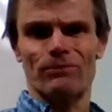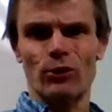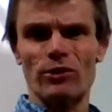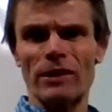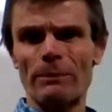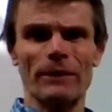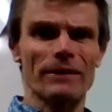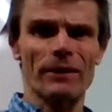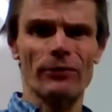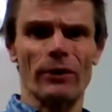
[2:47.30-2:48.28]
do
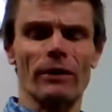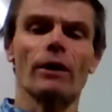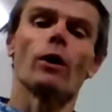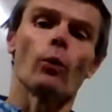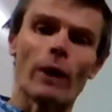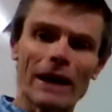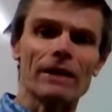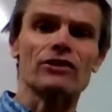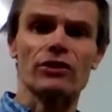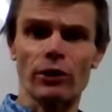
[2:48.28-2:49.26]
something different. We need
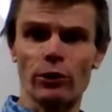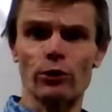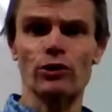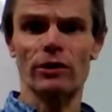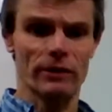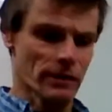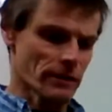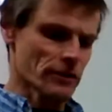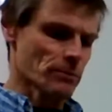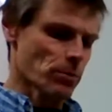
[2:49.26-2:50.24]
a solution to
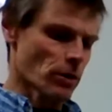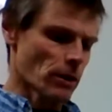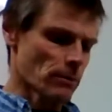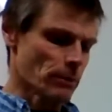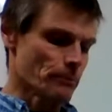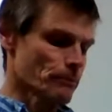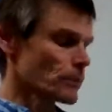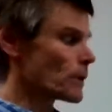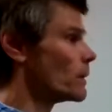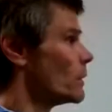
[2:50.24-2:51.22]
this problem.
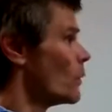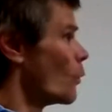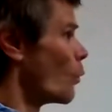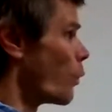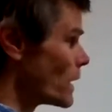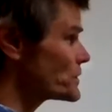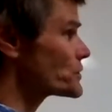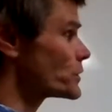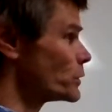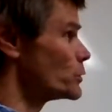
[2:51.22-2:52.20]
One
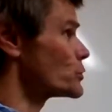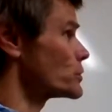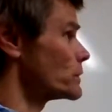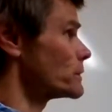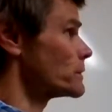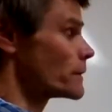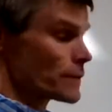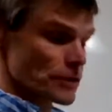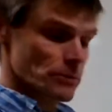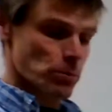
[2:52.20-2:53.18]
solution to
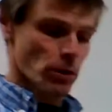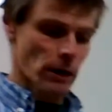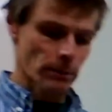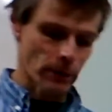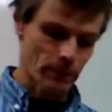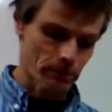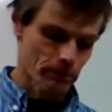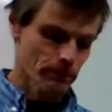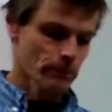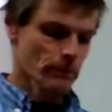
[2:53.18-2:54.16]
this problem
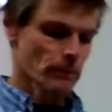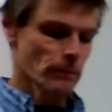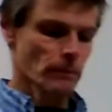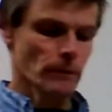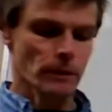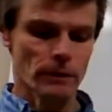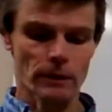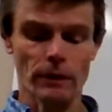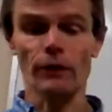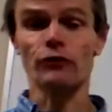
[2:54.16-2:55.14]

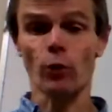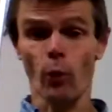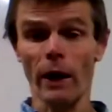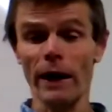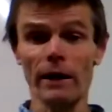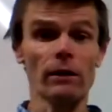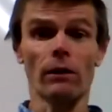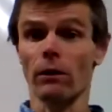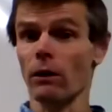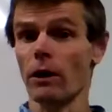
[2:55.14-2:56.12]
is to weigh
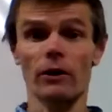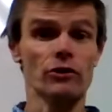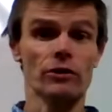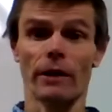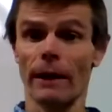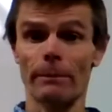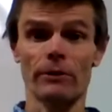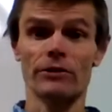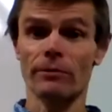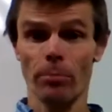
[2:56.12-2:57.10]
large
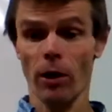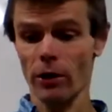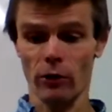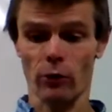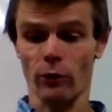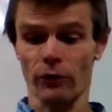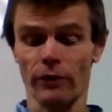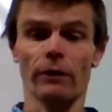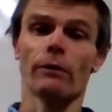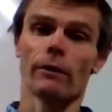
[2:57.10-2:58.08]
numbers of particles.
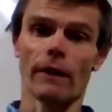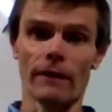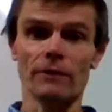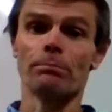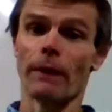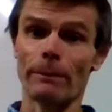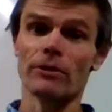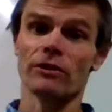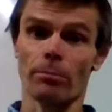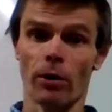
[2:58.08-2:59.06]
And these
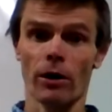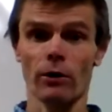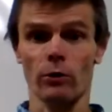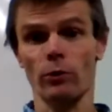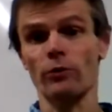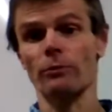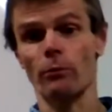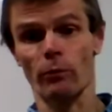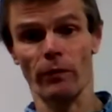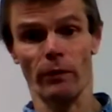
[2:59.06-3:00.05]
numbers of particles,
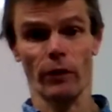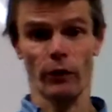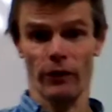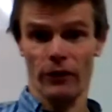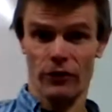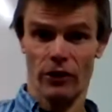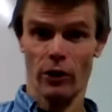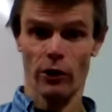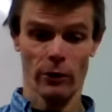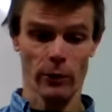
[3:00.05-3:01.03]
th- these are going to